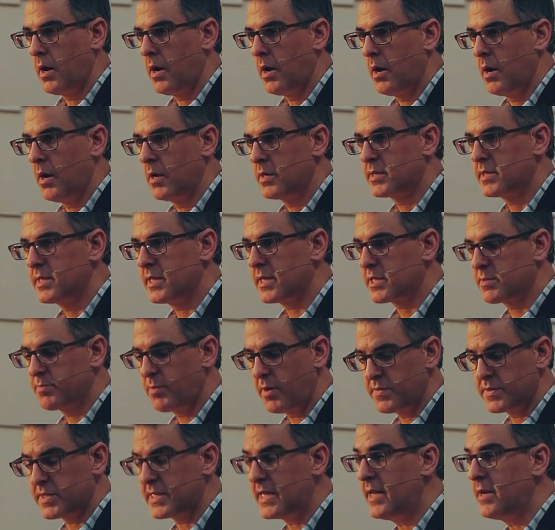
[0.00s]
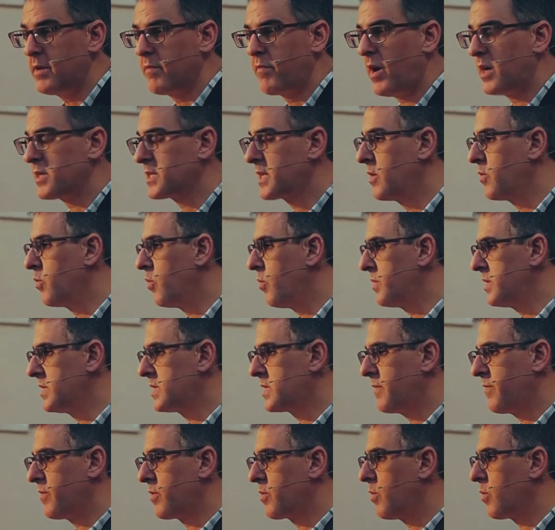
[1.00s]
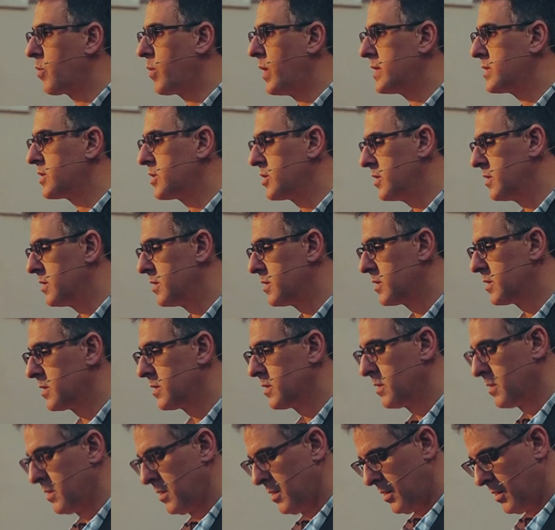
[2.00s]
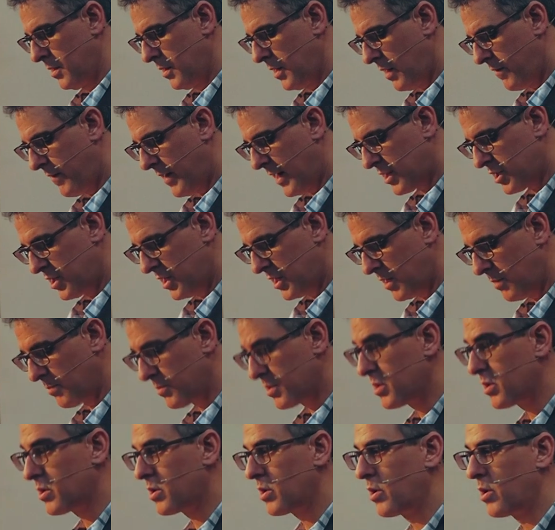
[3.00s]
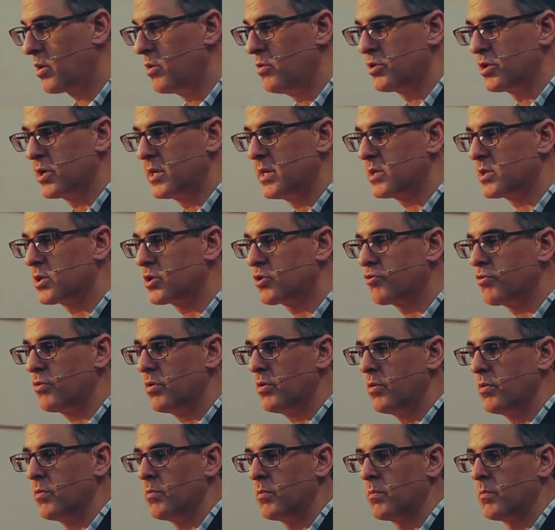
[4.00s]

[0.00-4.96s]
6 months in of asking all these difficult questions. I've actually come to the conclusion it's true.